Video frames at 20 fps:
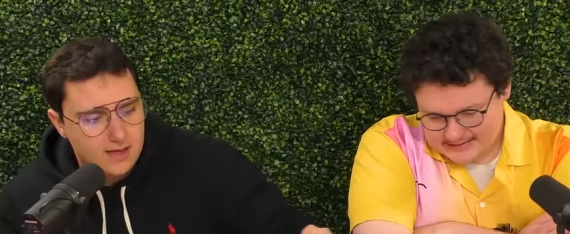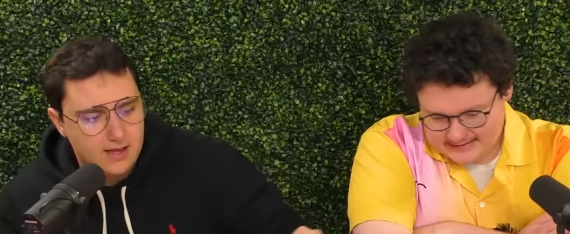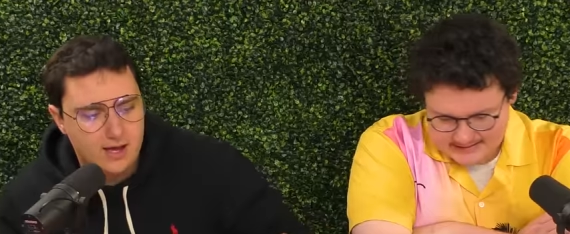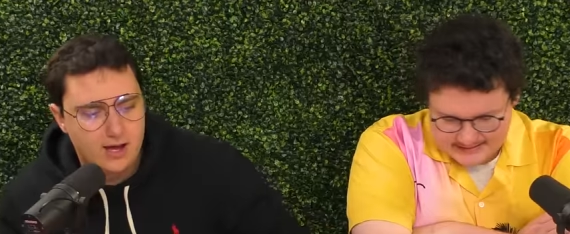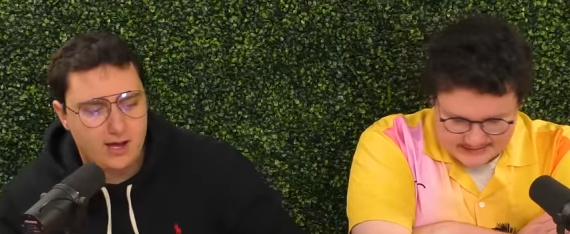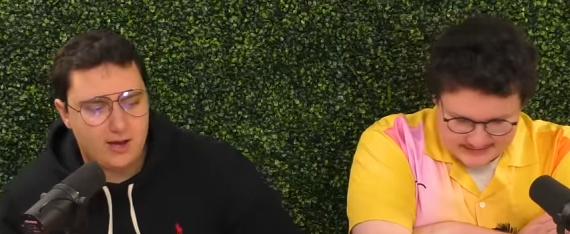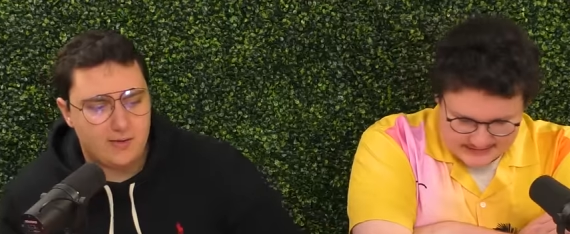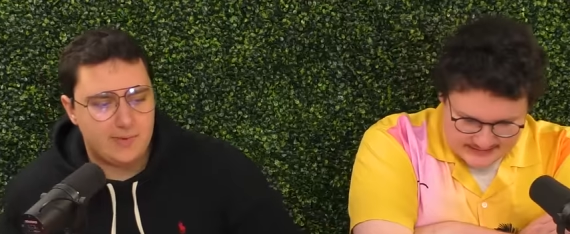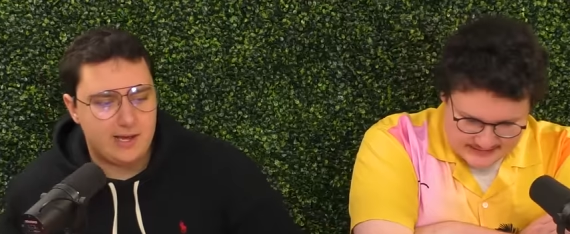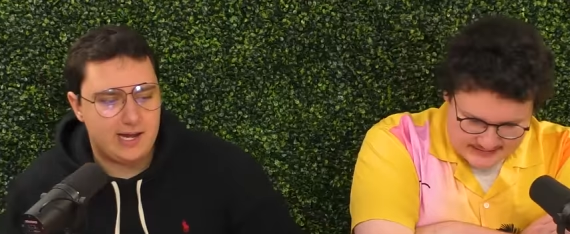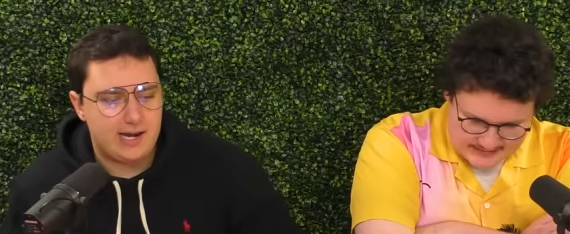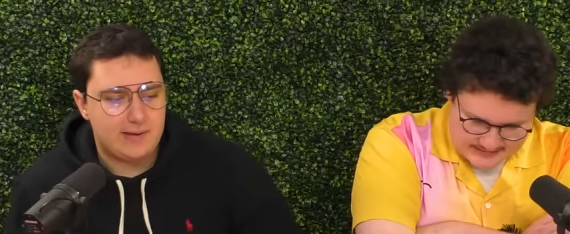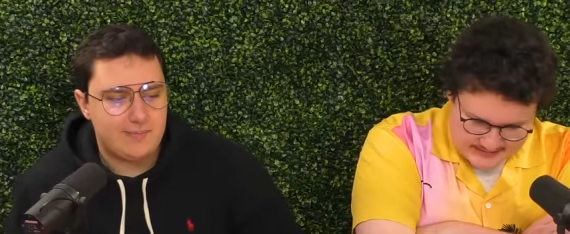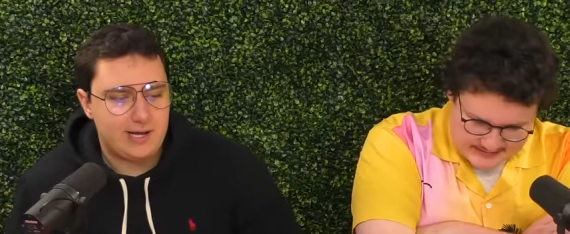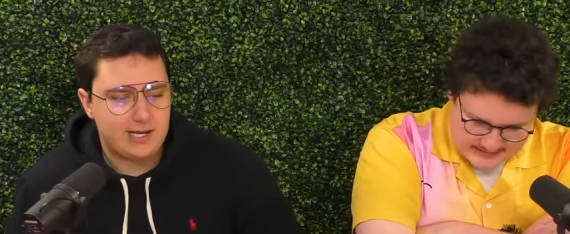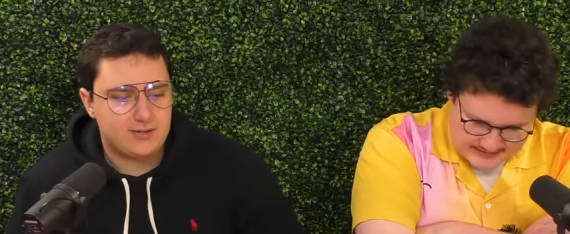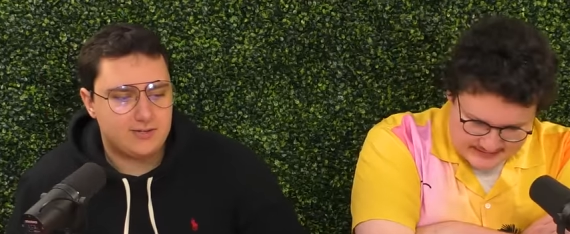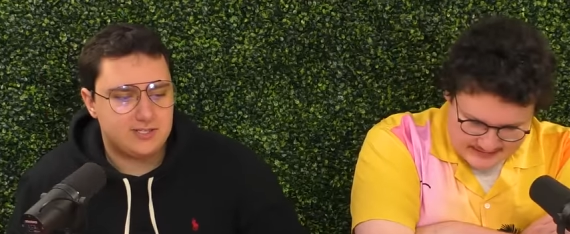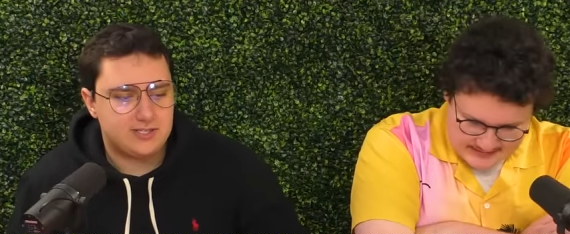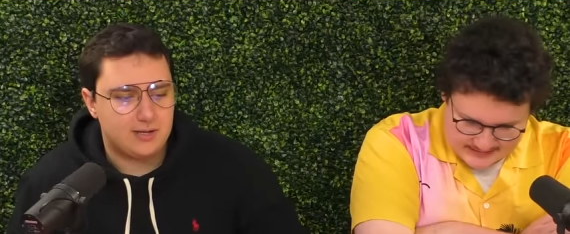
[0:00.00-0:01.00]
Speaker 1: Oh man, I
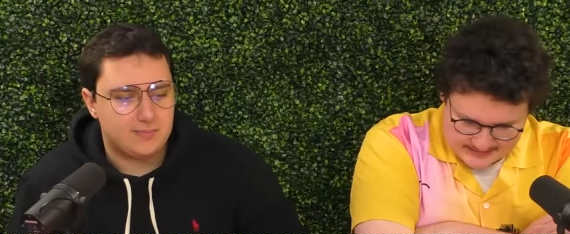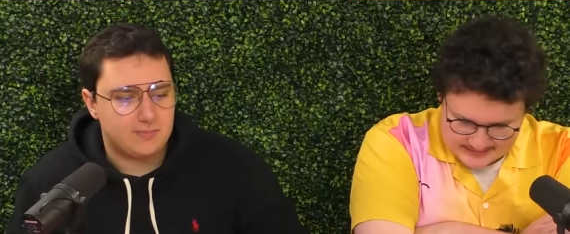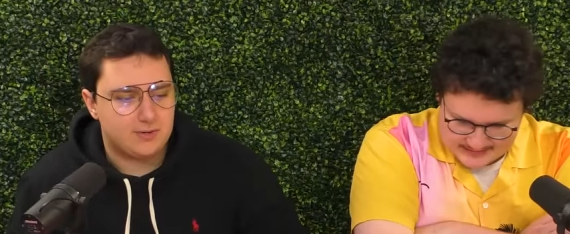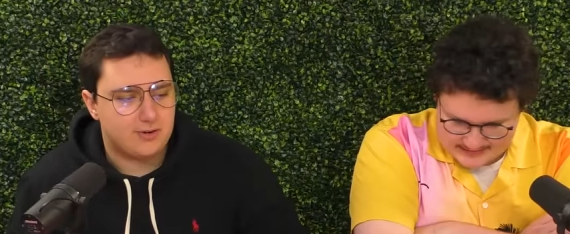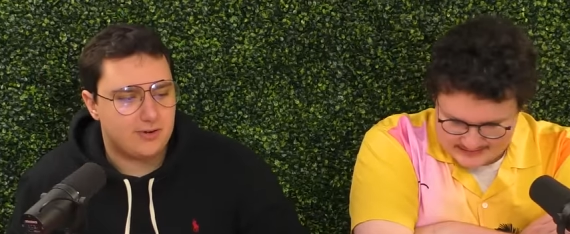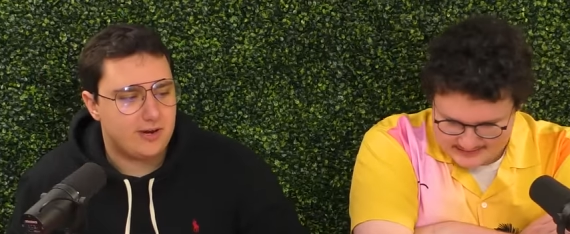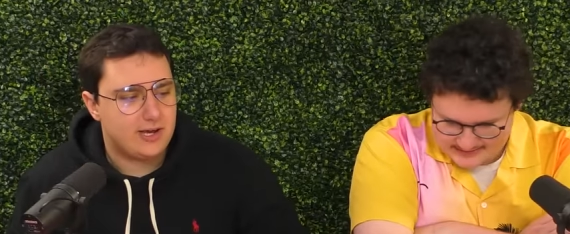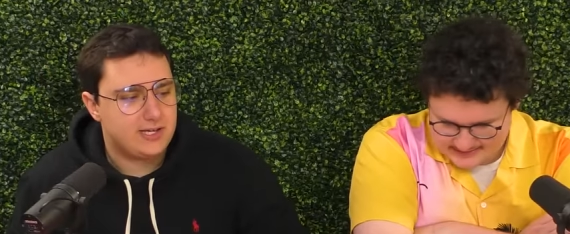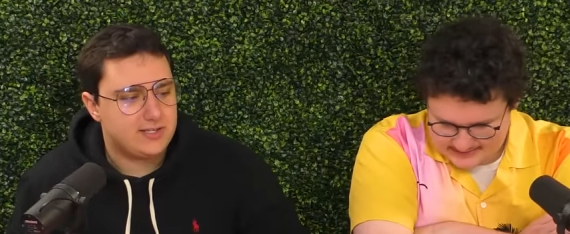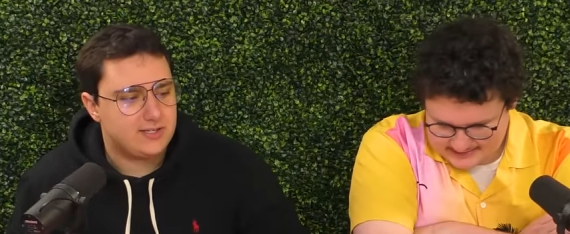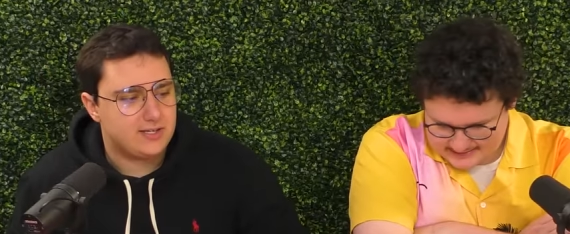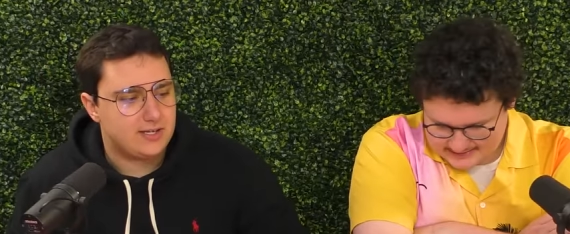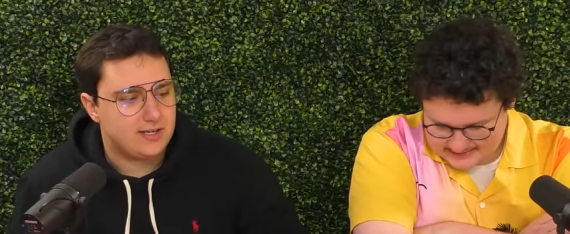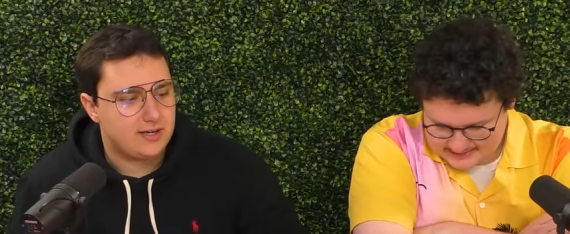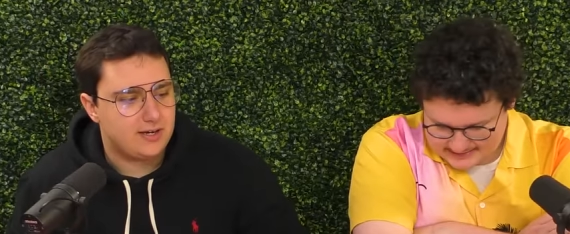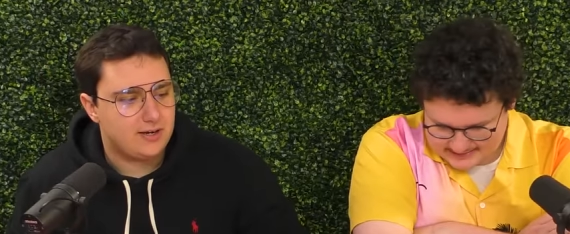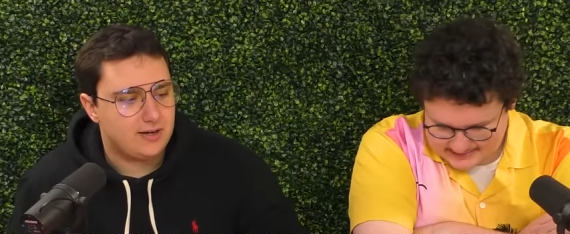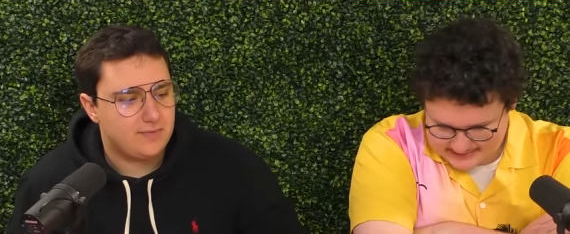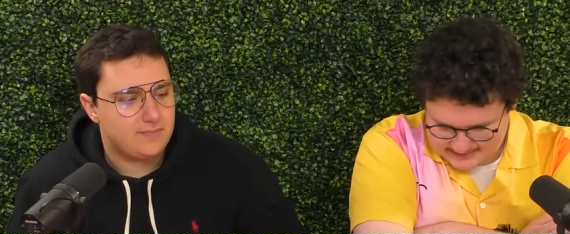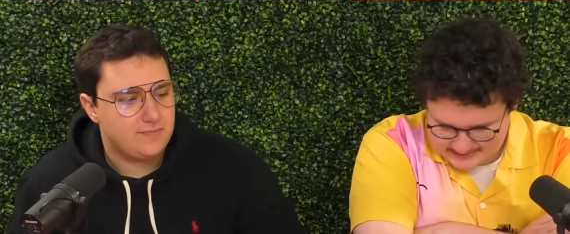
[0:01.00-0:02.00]
might go something crazy
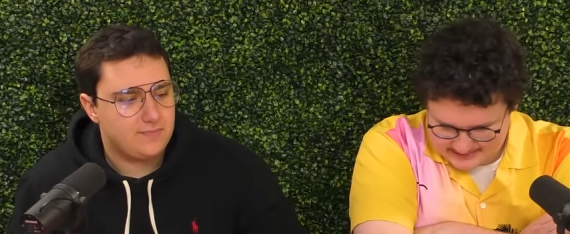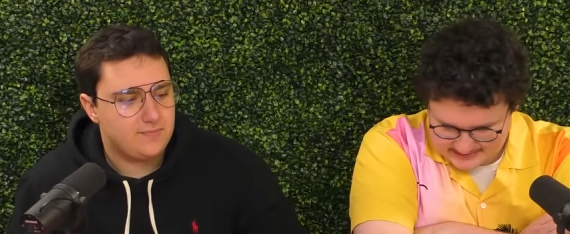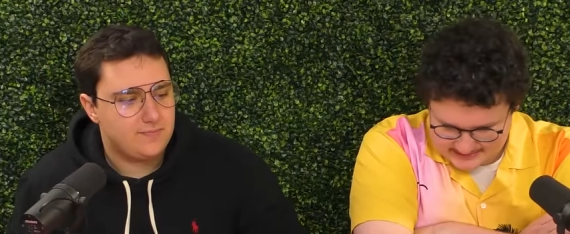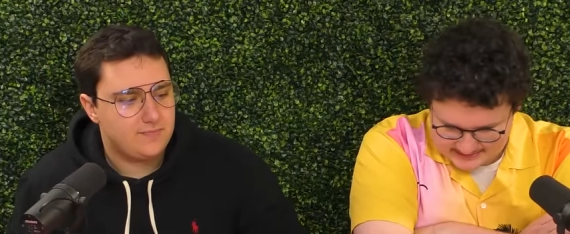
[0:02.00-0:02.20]
here.